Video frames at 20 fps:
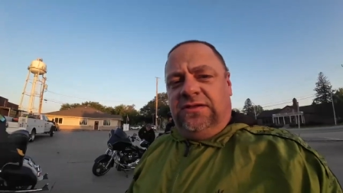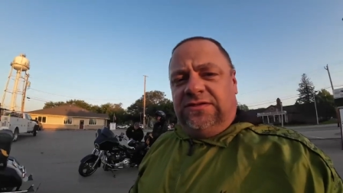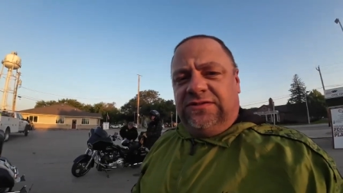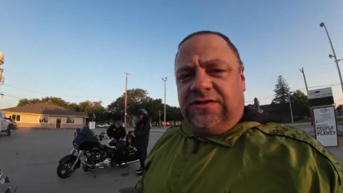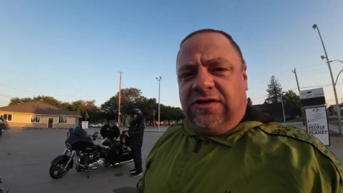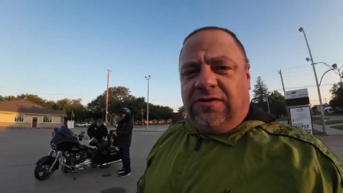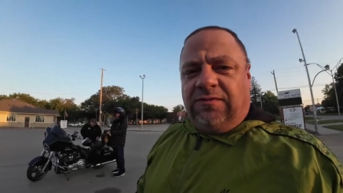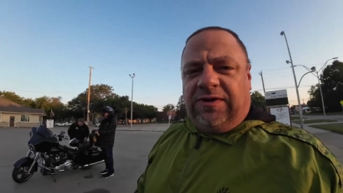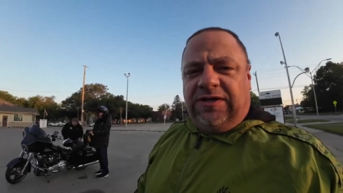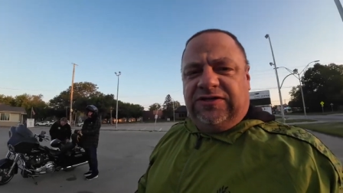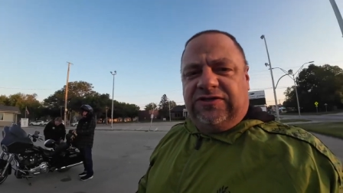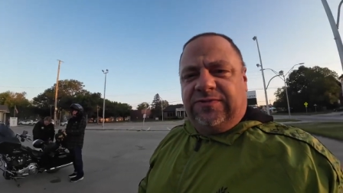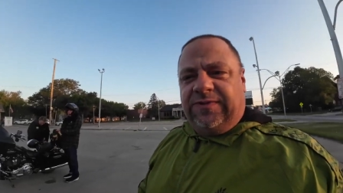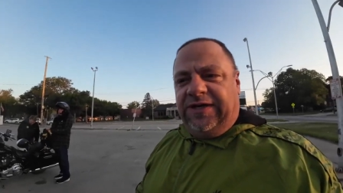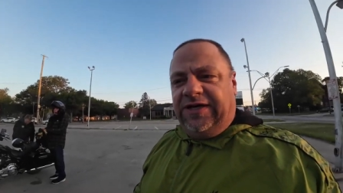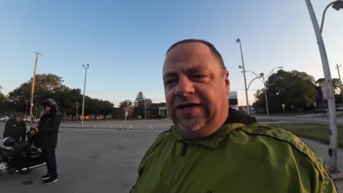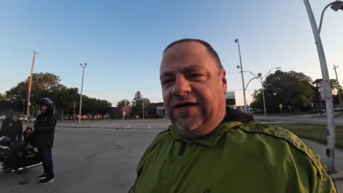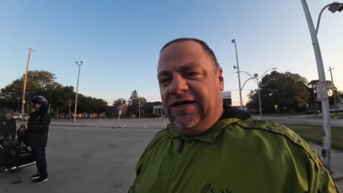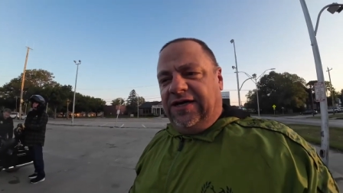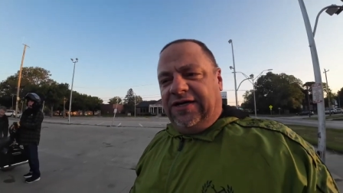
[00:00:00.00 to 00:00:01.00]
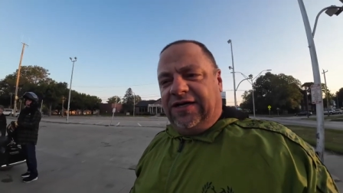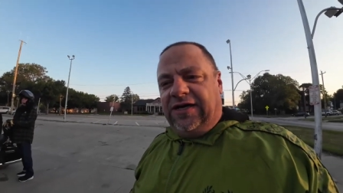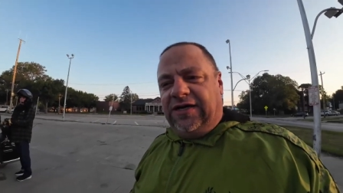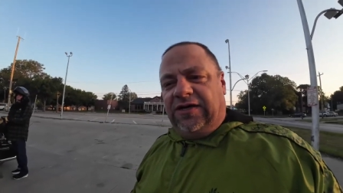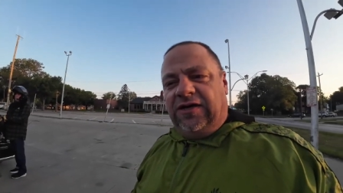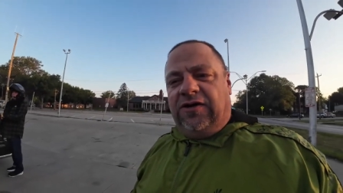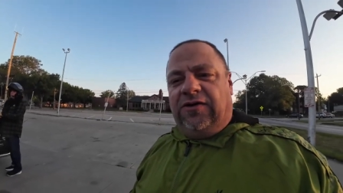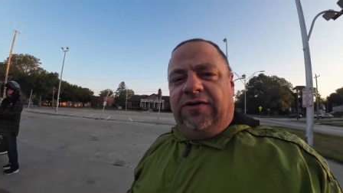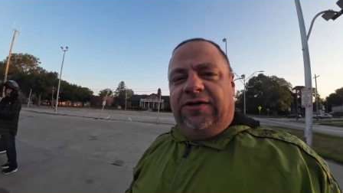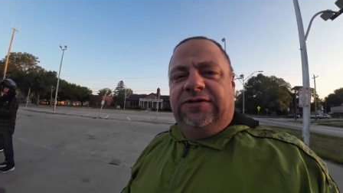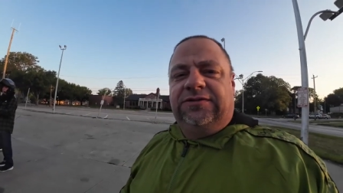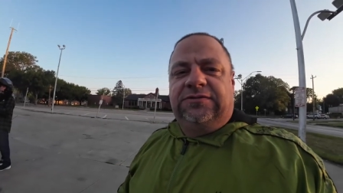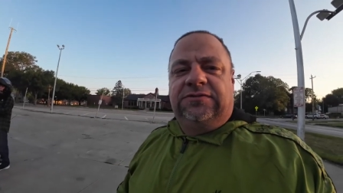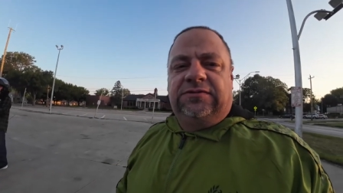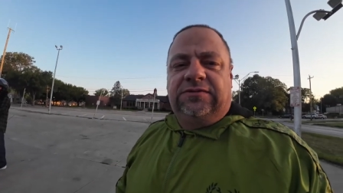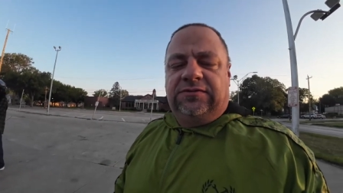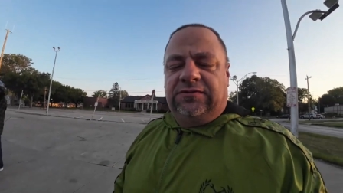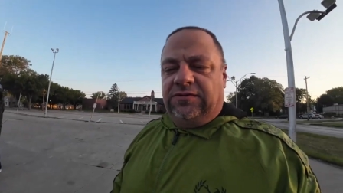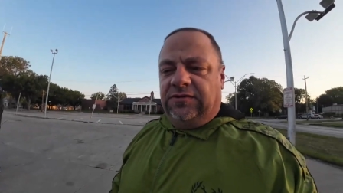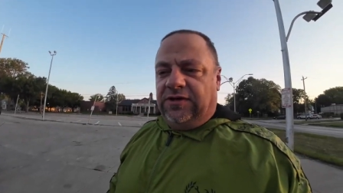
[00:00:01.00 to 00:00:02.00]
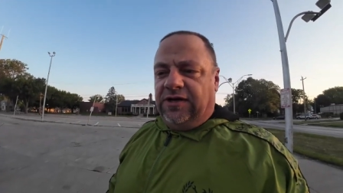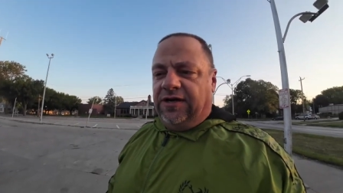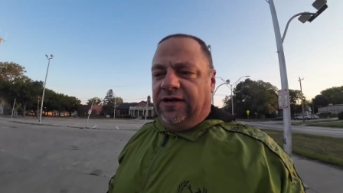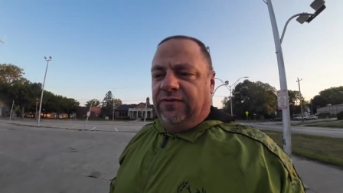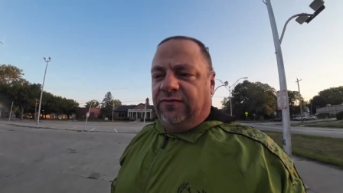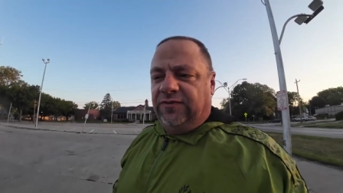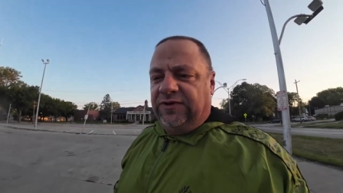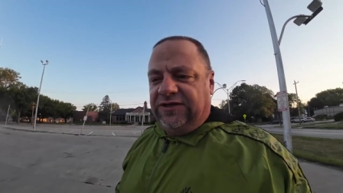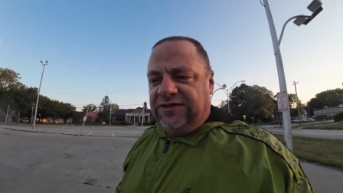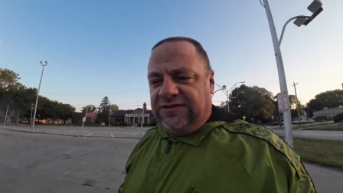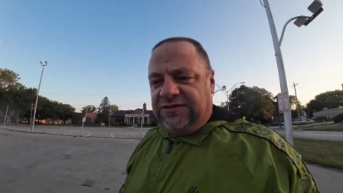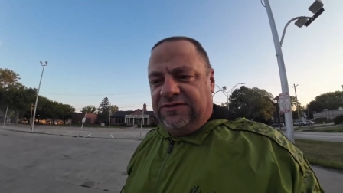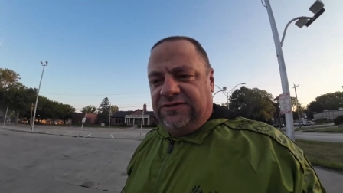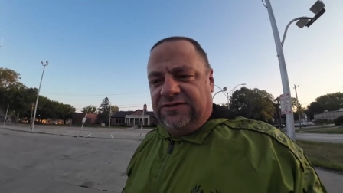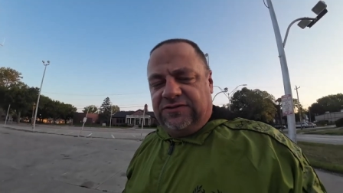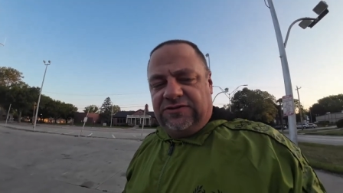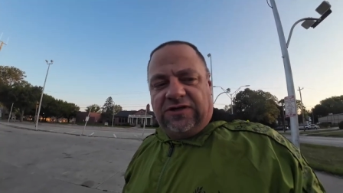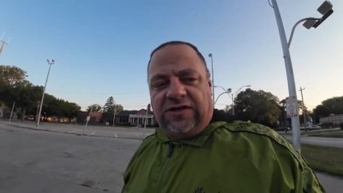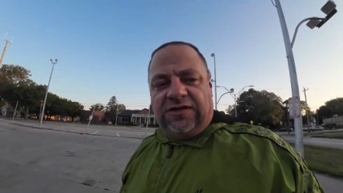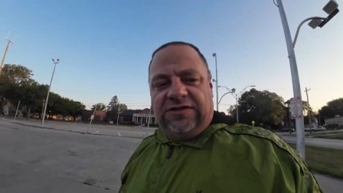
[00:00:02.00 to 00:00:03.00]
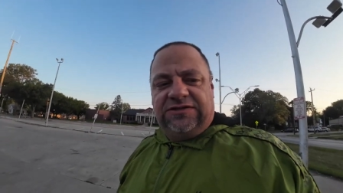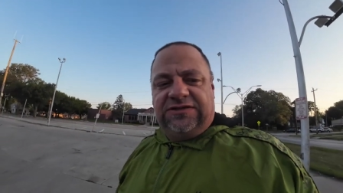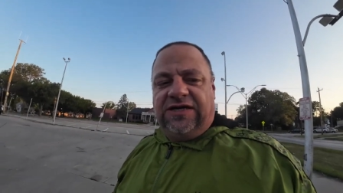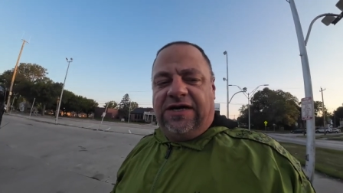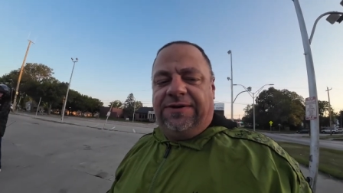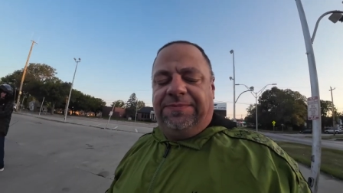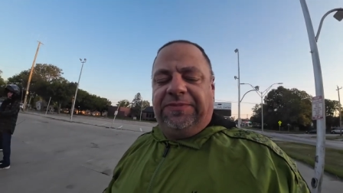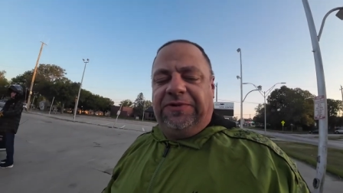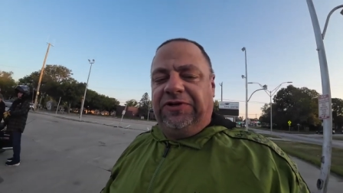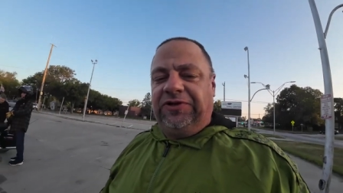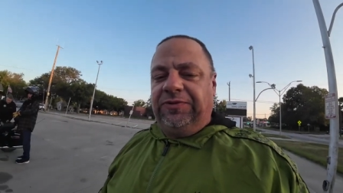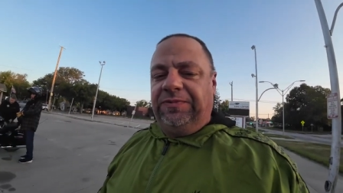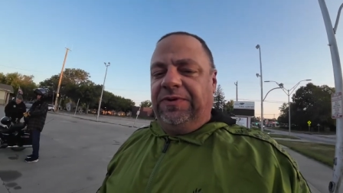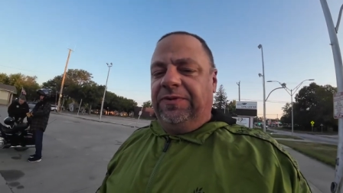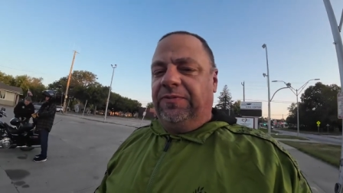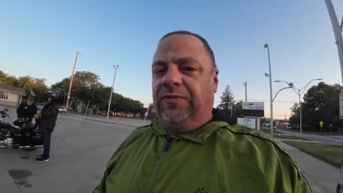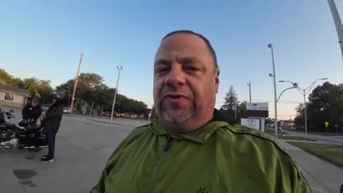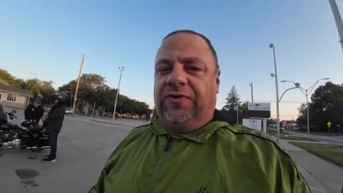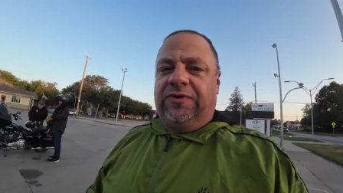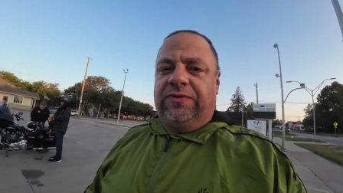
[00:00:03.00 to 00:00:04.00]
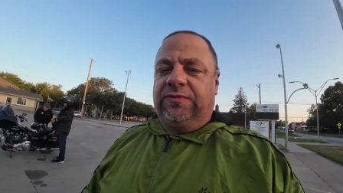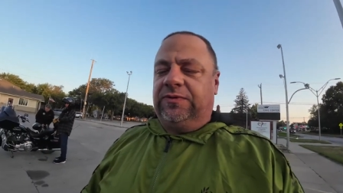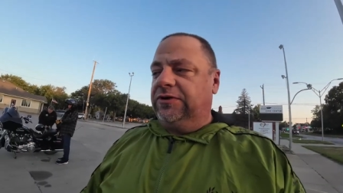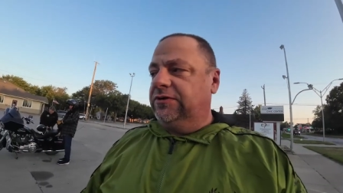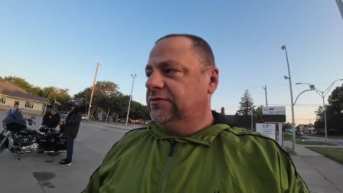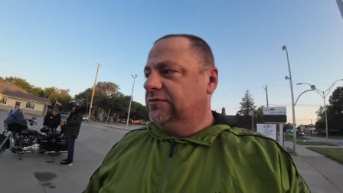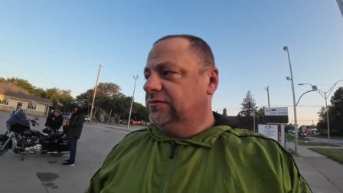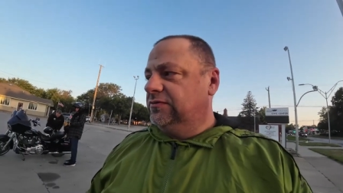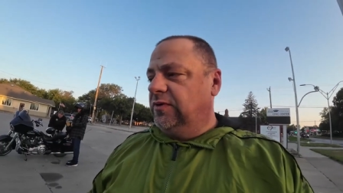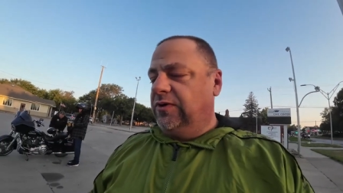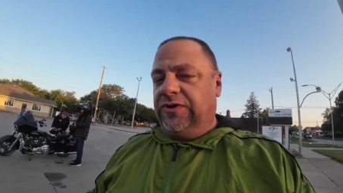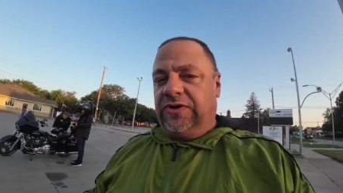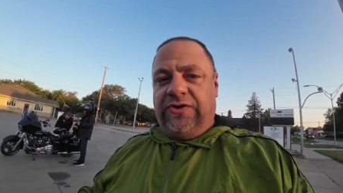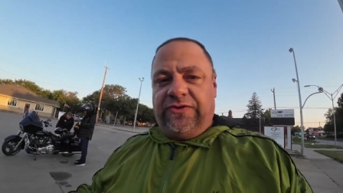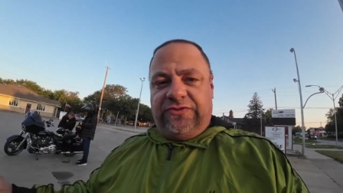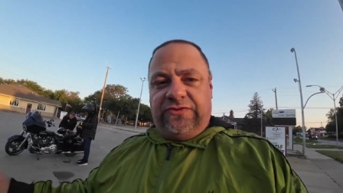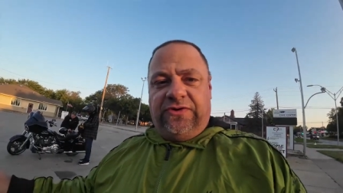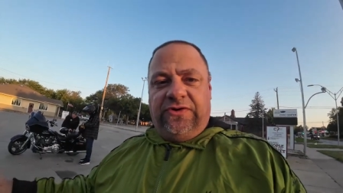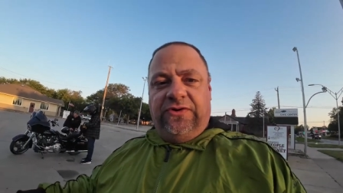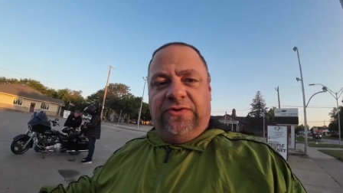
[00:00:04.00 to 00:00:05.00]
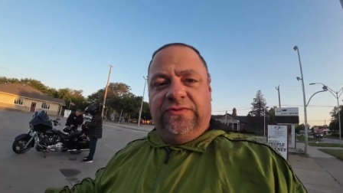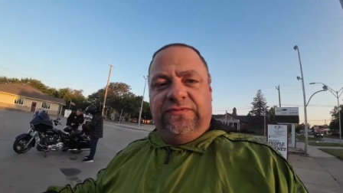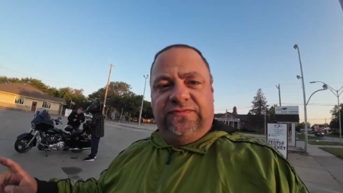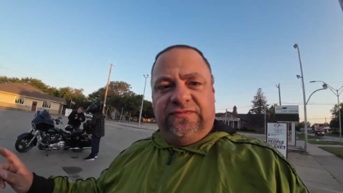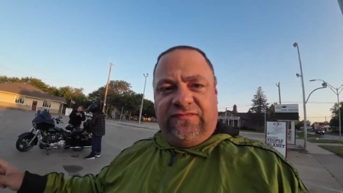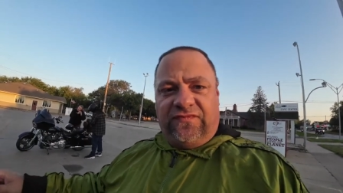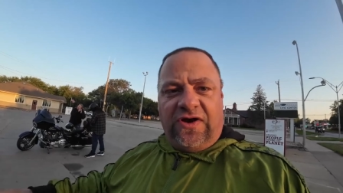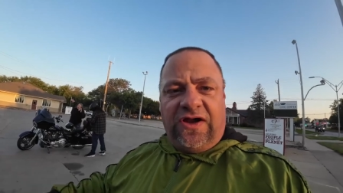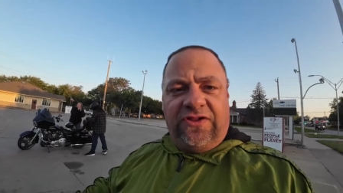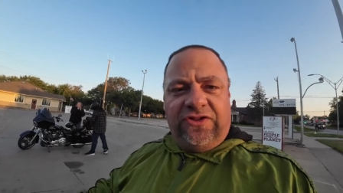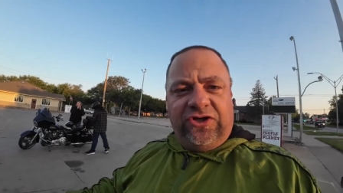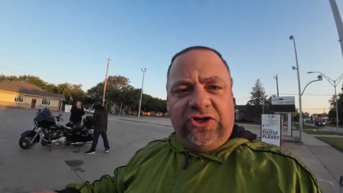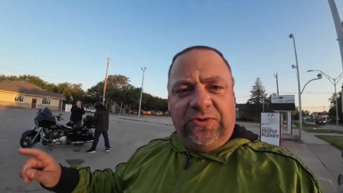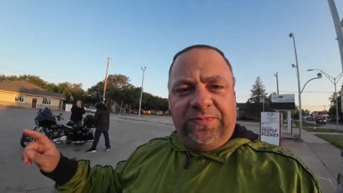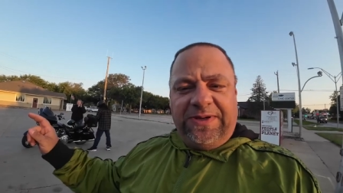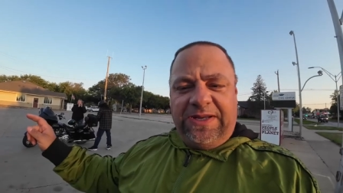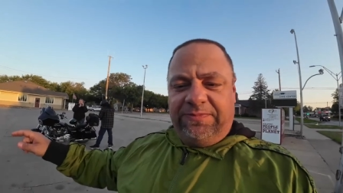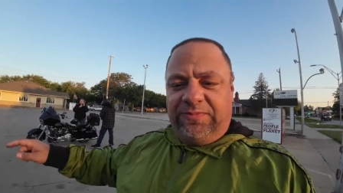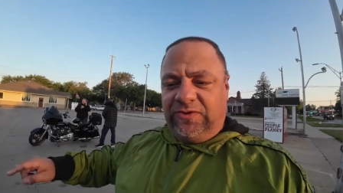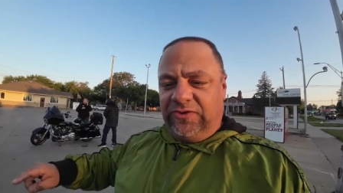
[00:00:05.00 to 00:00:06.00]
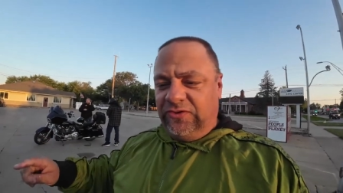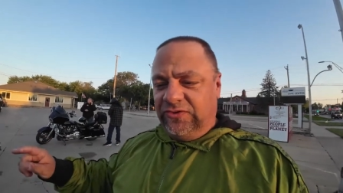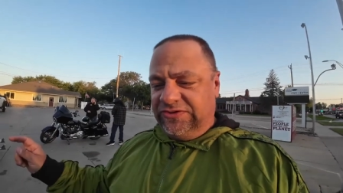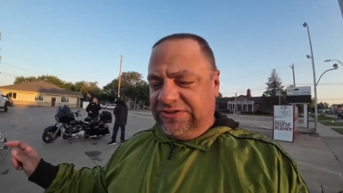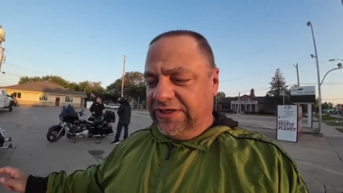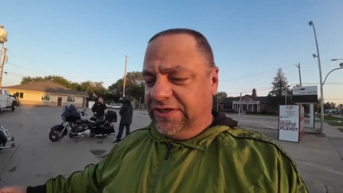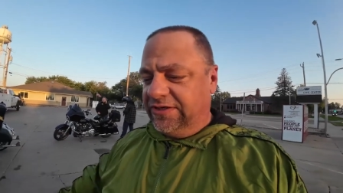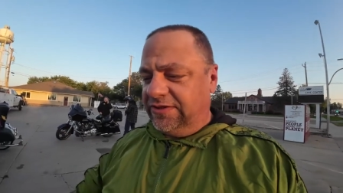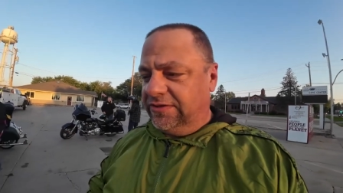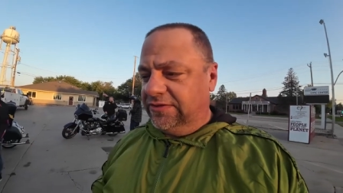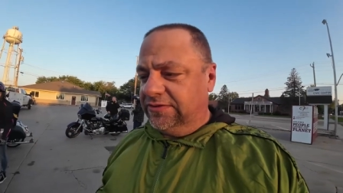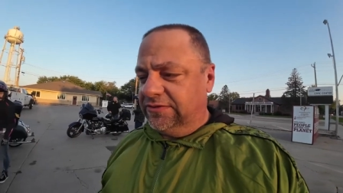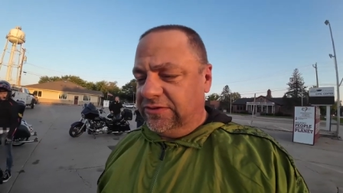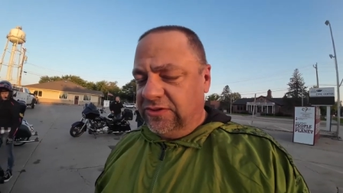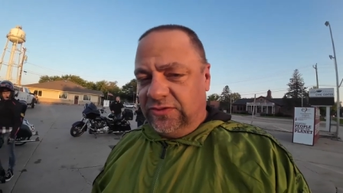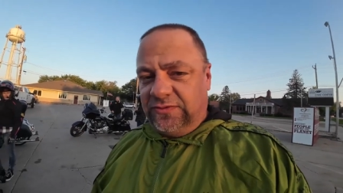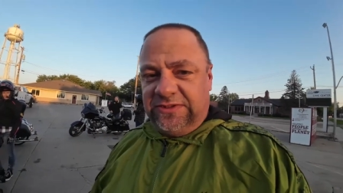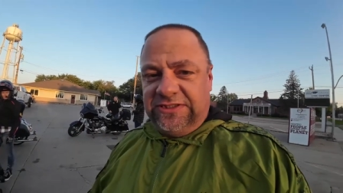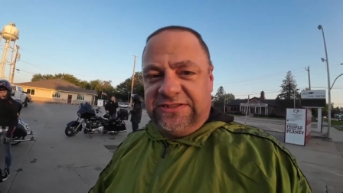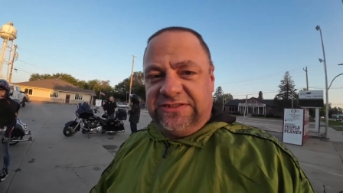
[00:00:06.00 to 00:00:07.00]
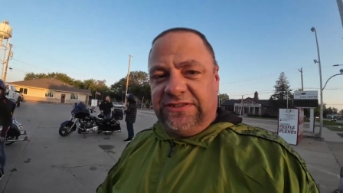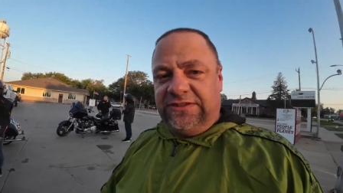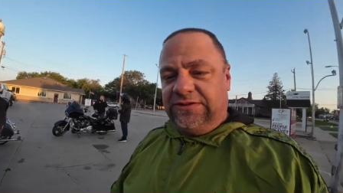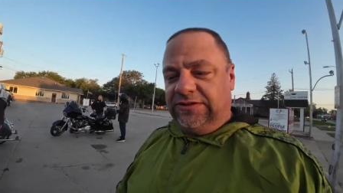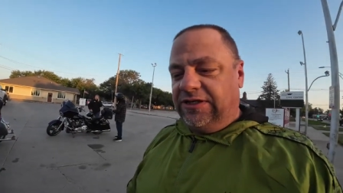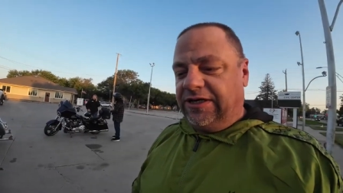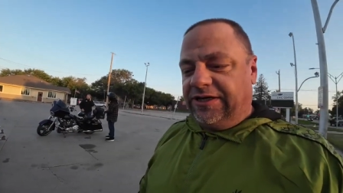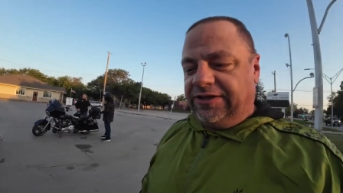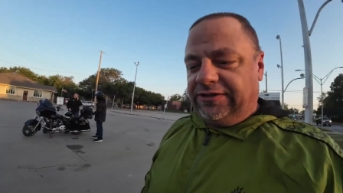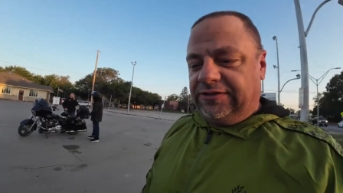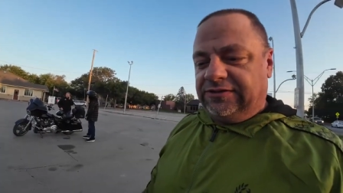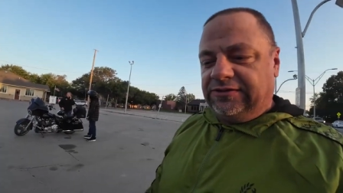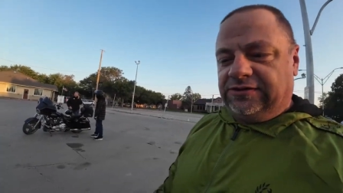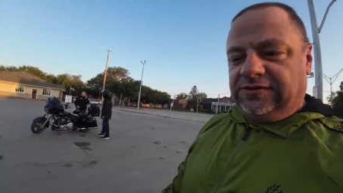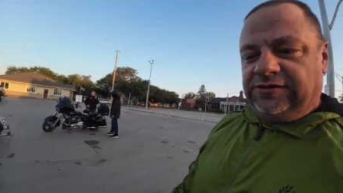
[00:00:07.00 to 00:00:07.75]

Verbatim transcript: So once we uh, get going and we start stopping a little bit more, we'll we'll go through for all the new people who's here and who is it. And